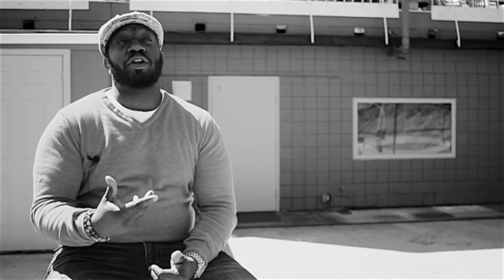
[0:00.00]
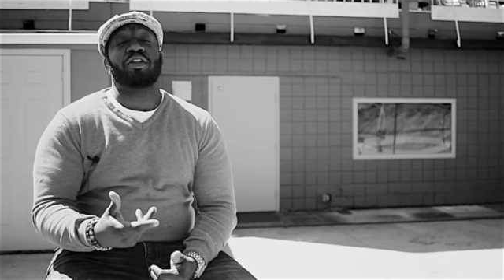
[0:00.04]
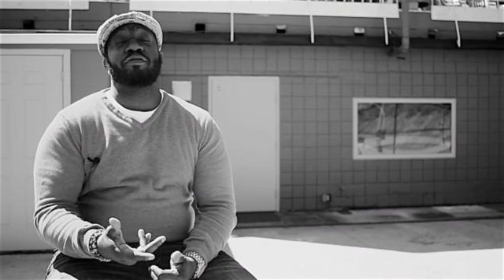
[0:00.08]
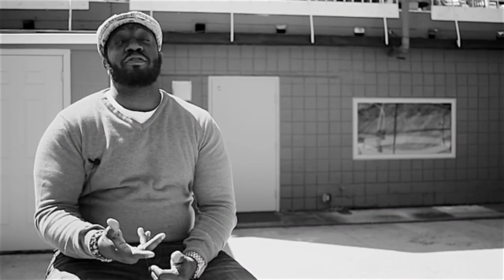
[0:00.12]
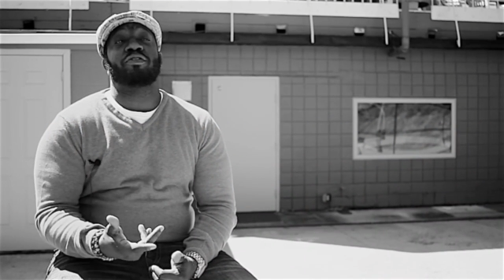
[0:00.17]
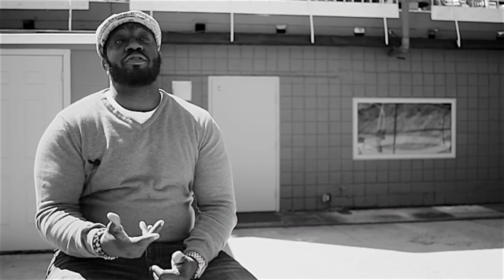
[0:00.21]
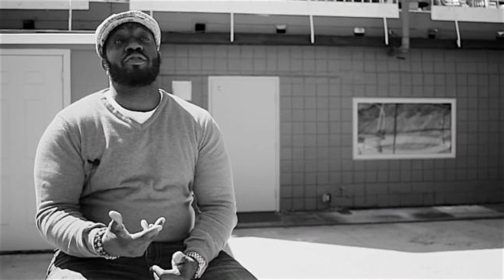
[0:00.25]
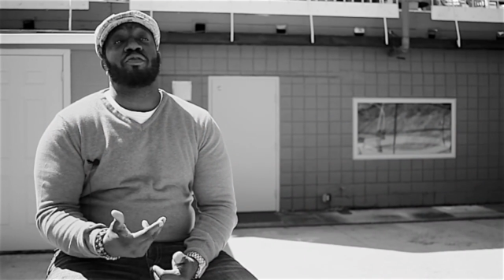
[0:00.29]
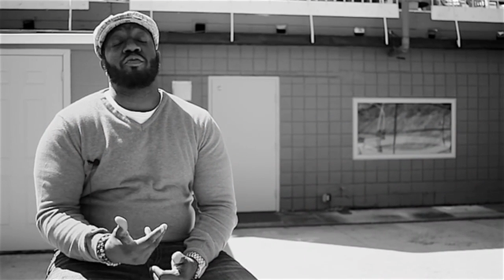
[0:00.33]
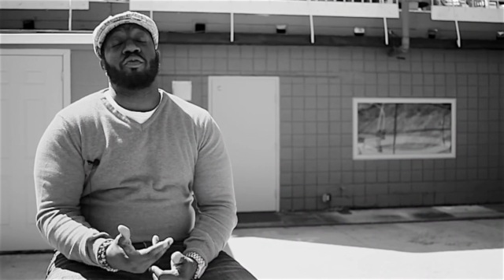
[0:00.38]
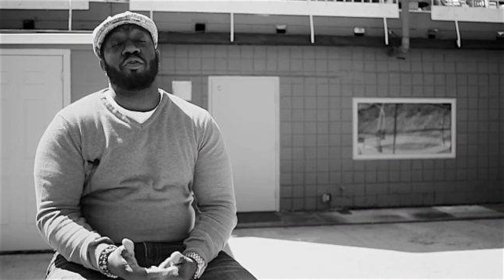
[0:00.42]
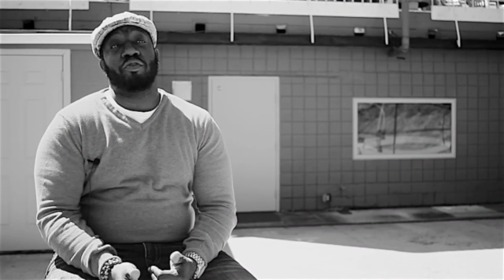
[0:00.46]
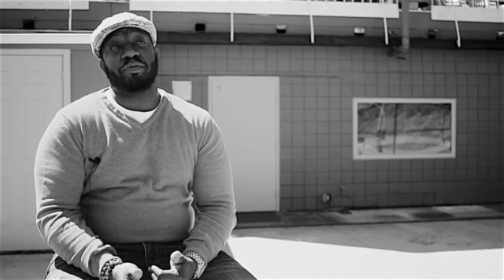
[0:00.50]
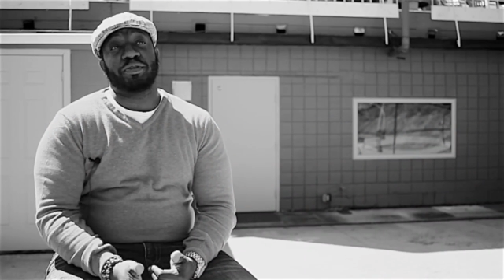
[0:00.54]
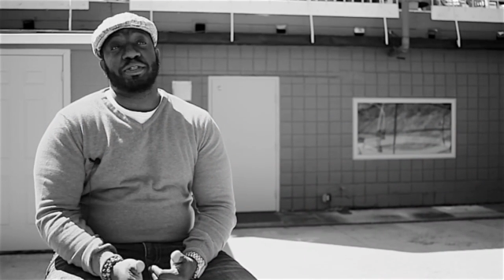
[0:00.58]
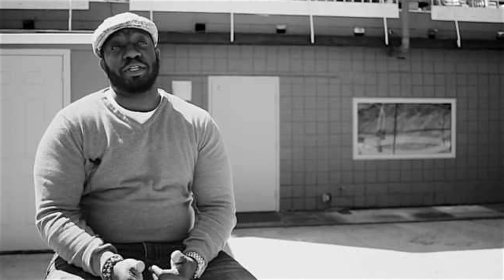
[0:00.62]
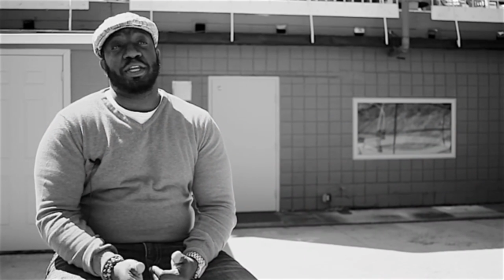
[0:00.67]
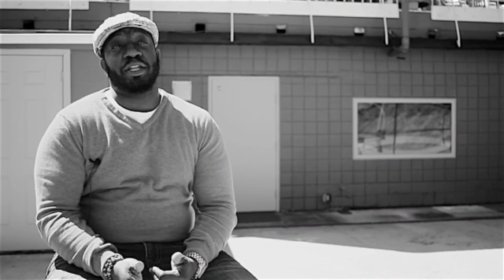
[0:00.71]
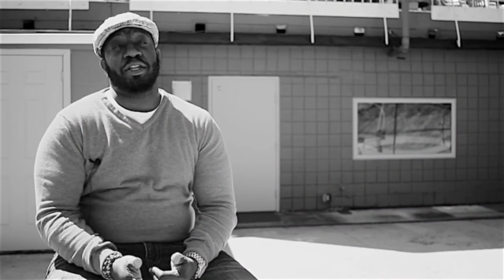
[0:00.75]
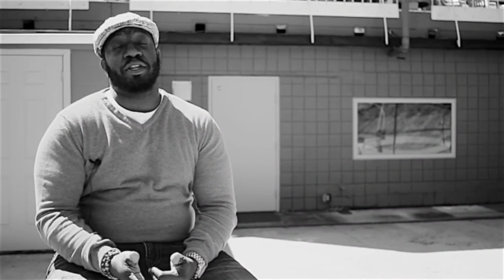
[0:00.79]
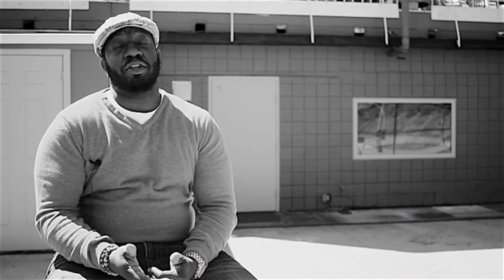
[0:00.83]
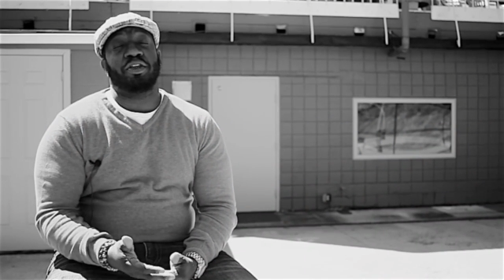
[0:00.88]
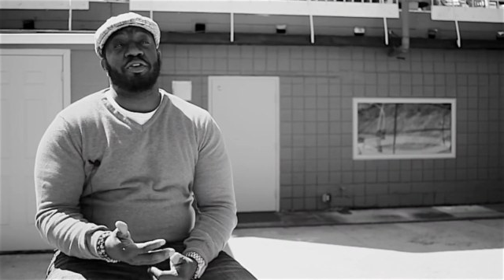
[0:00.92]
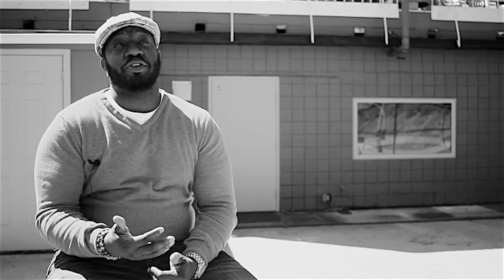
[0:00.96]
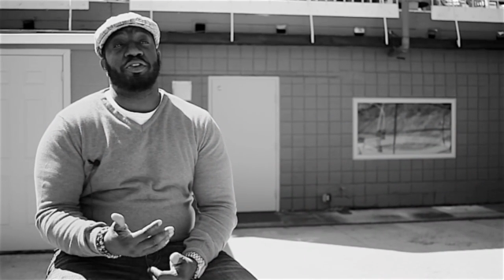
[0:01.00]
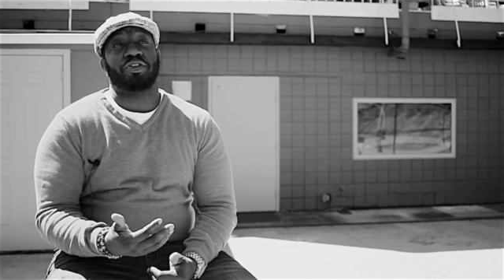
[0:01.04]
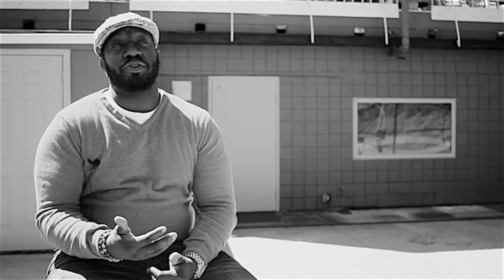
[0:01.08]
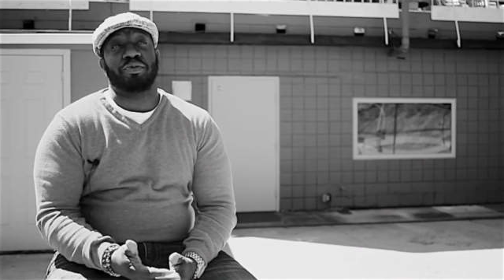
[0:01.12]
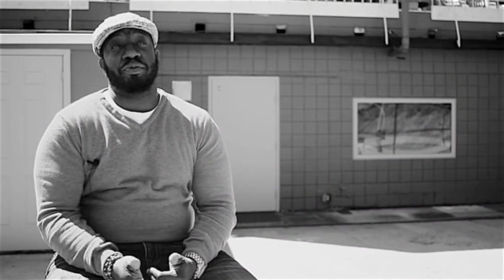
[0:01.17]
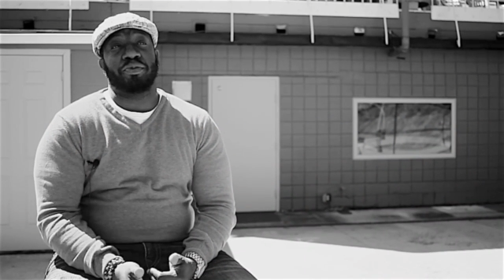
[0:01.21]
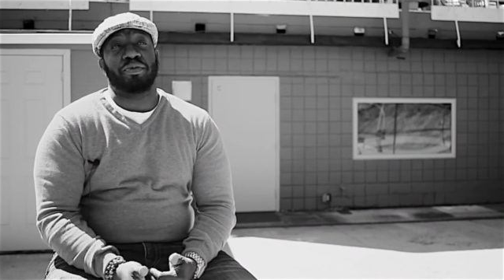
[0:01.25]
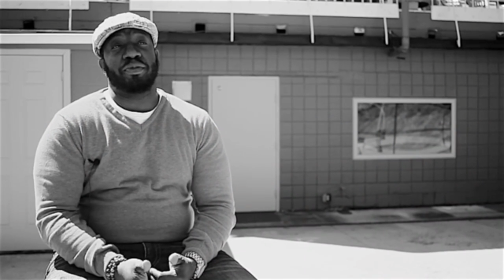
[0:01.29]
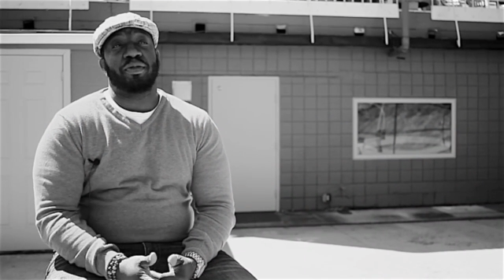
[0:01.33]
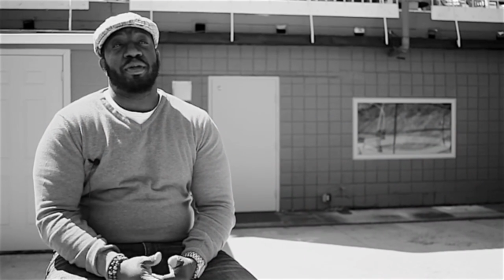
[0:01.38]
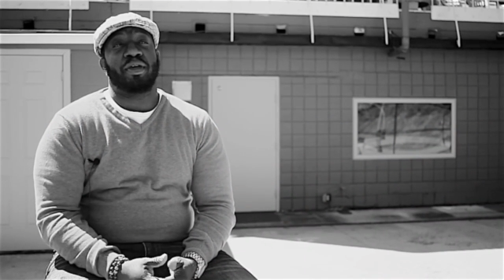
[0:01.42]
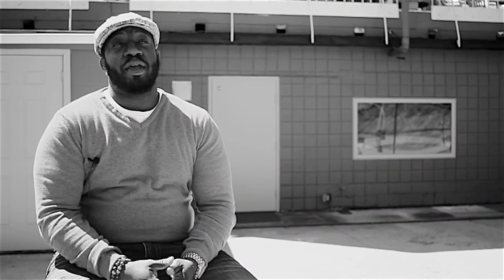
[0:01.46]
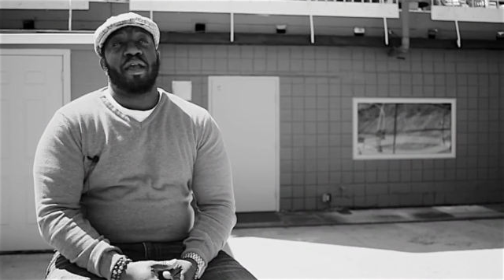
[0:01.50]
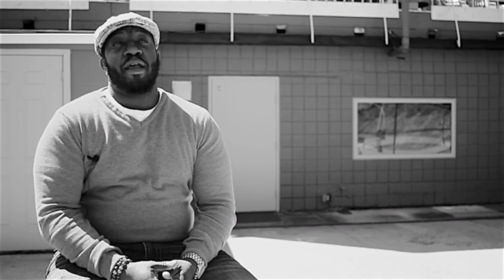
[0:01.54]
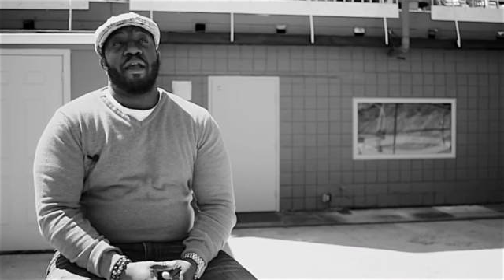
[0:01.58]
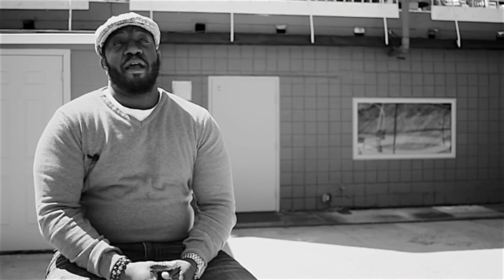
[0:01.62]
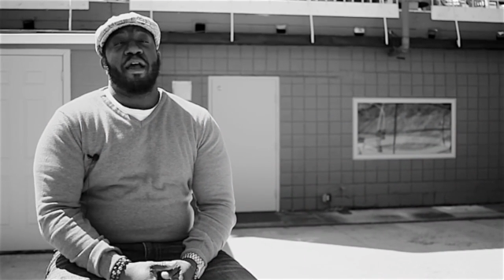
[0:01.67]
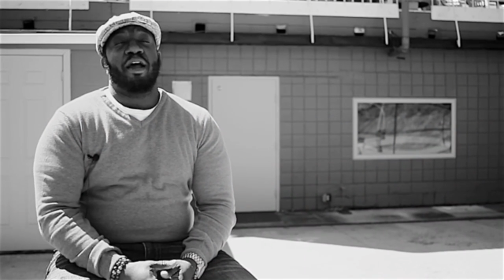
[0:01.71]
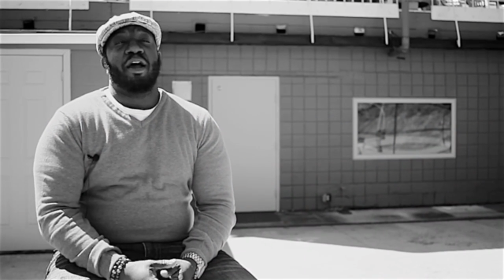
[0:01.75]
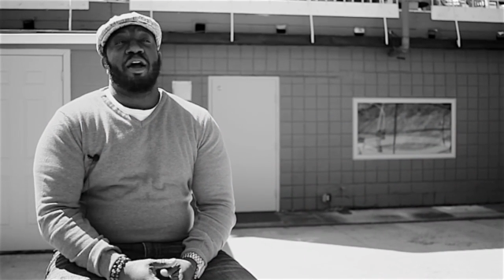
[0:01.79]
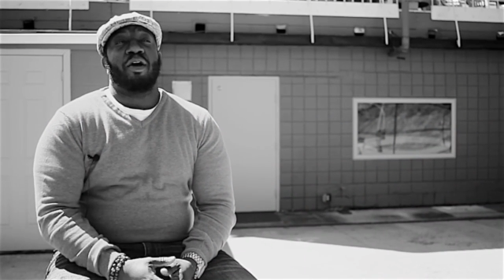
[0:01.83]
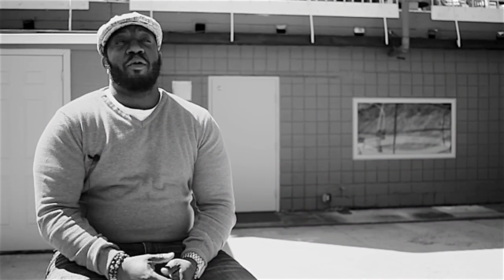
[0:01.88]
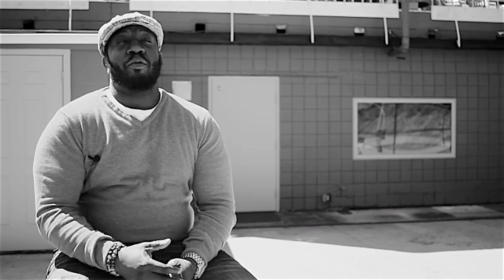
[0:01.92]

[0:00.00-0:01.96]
one of the groups in their youth.